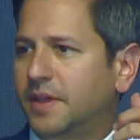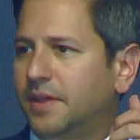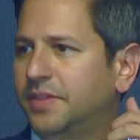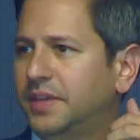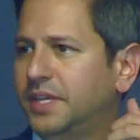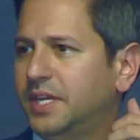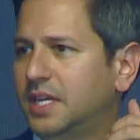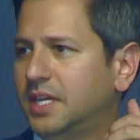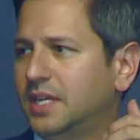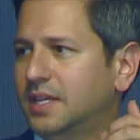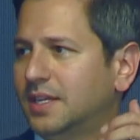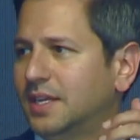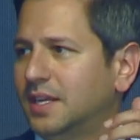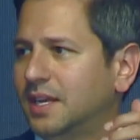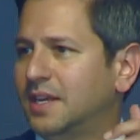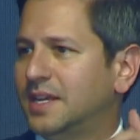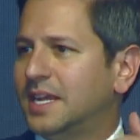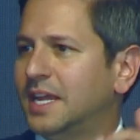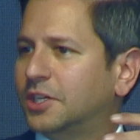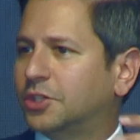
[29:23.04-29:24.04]
The
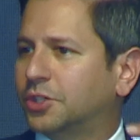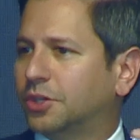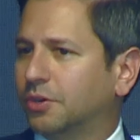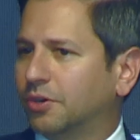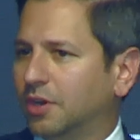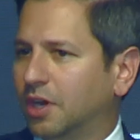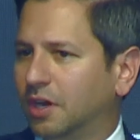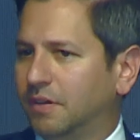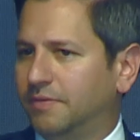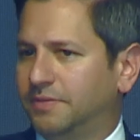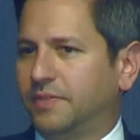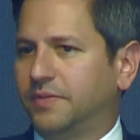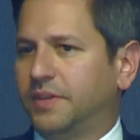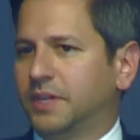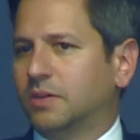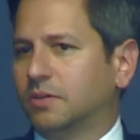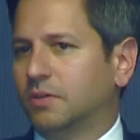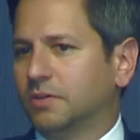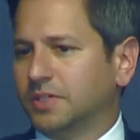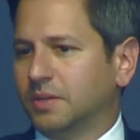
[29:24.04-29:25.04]
nature of the
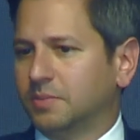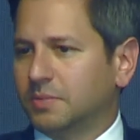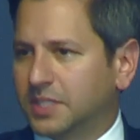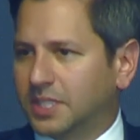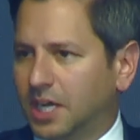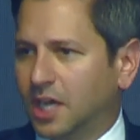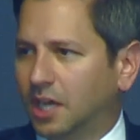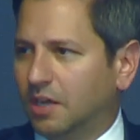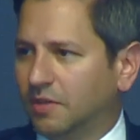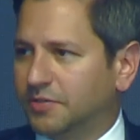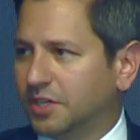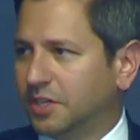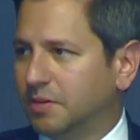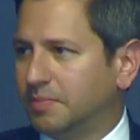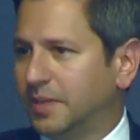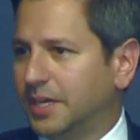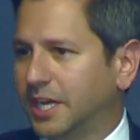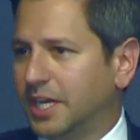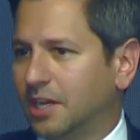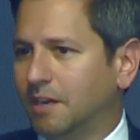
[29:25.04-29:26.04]
vehicles themselves
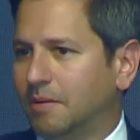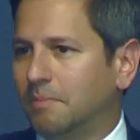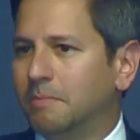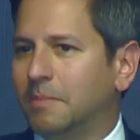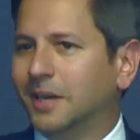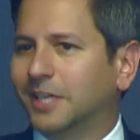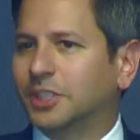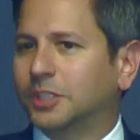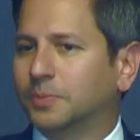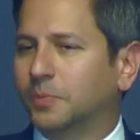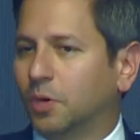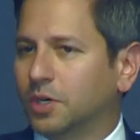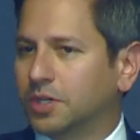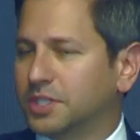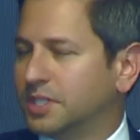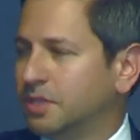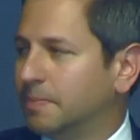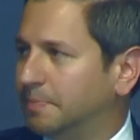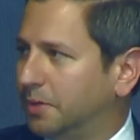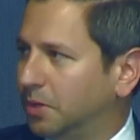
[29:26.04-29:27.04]
and being much more
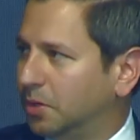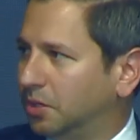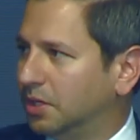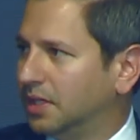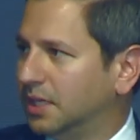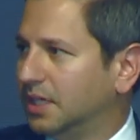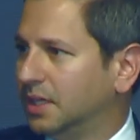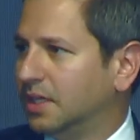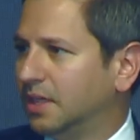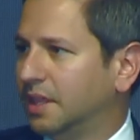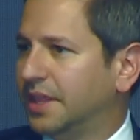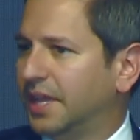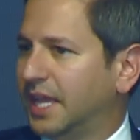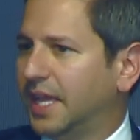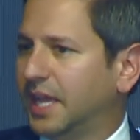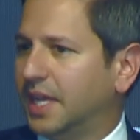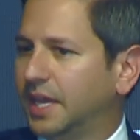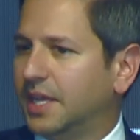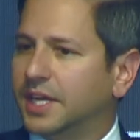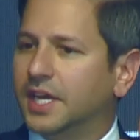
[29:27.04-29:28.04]
simple
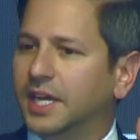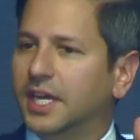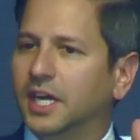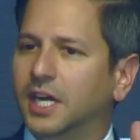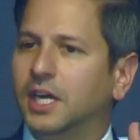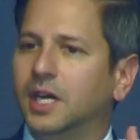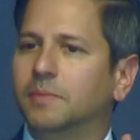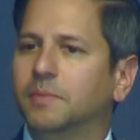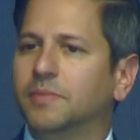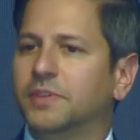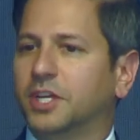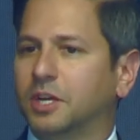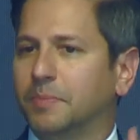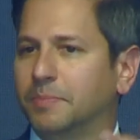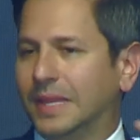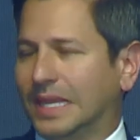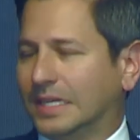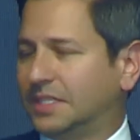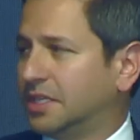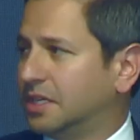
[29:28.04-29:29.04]
than the
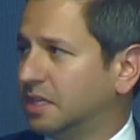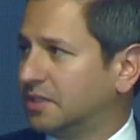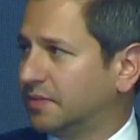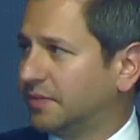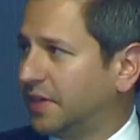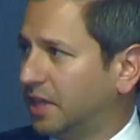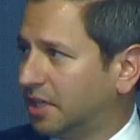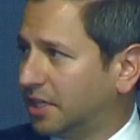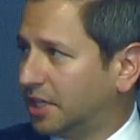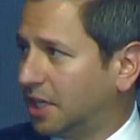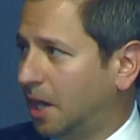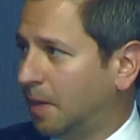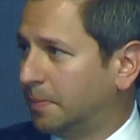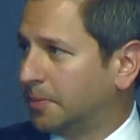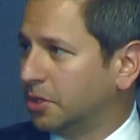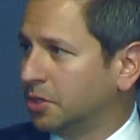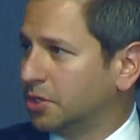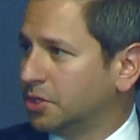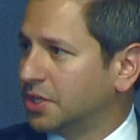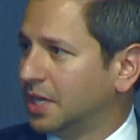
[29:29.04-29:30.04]
complexities of
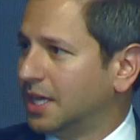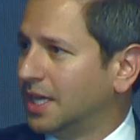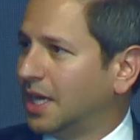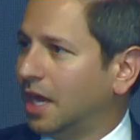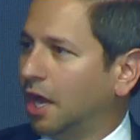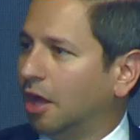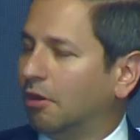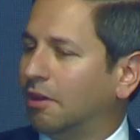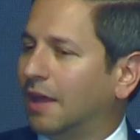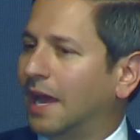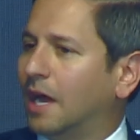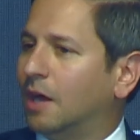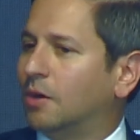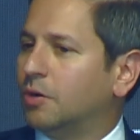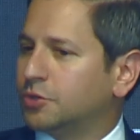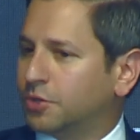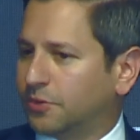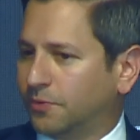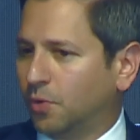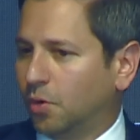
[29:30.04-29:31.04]
helicopters
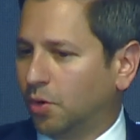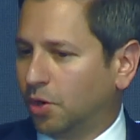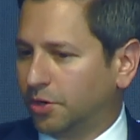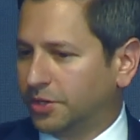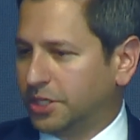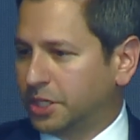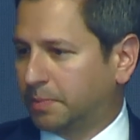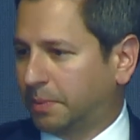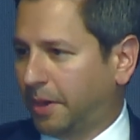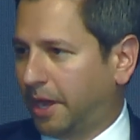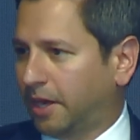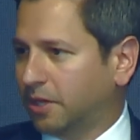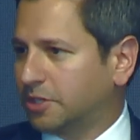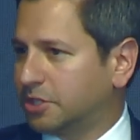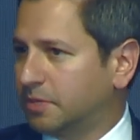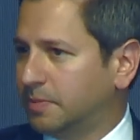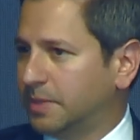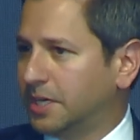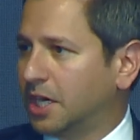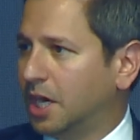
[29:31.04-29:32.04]
allows for these products
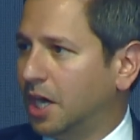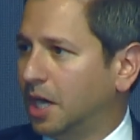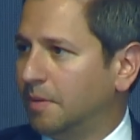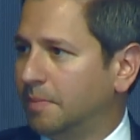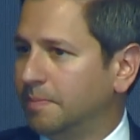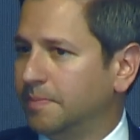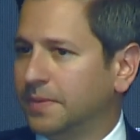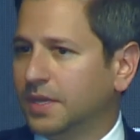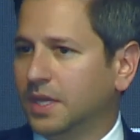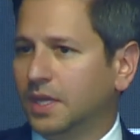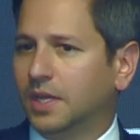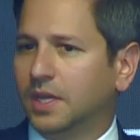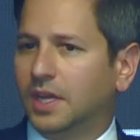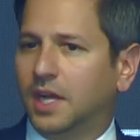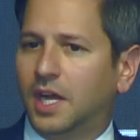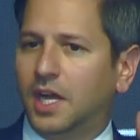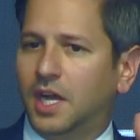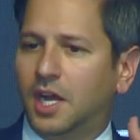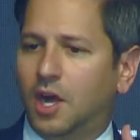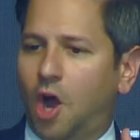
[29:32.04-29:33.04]
to become
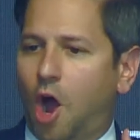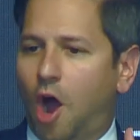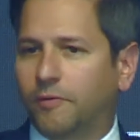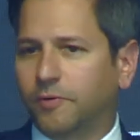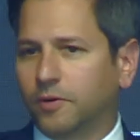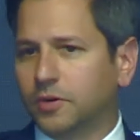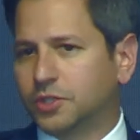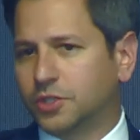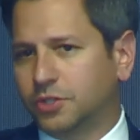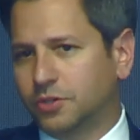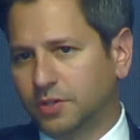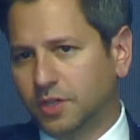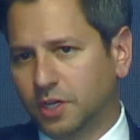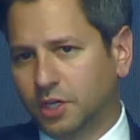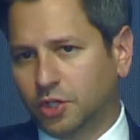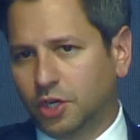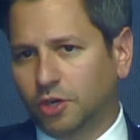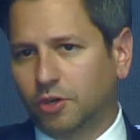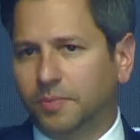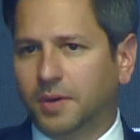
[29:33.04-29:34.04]
offered to the
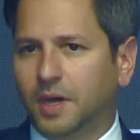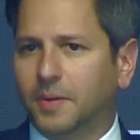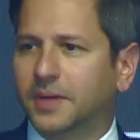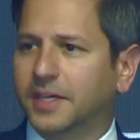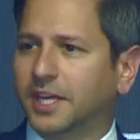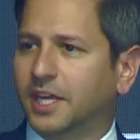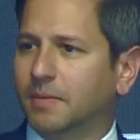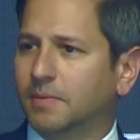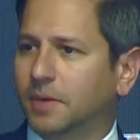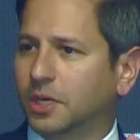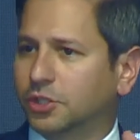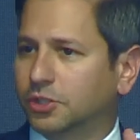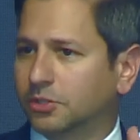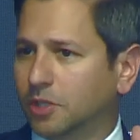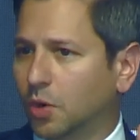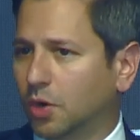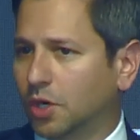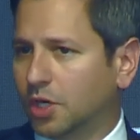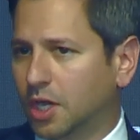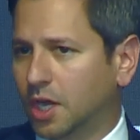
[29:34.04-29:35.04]
general public at a much
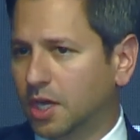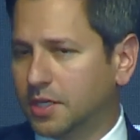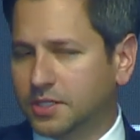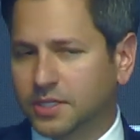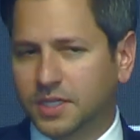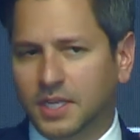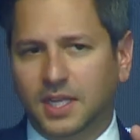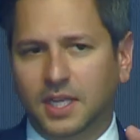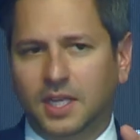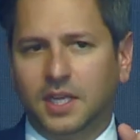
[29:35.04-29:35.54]
lower cost.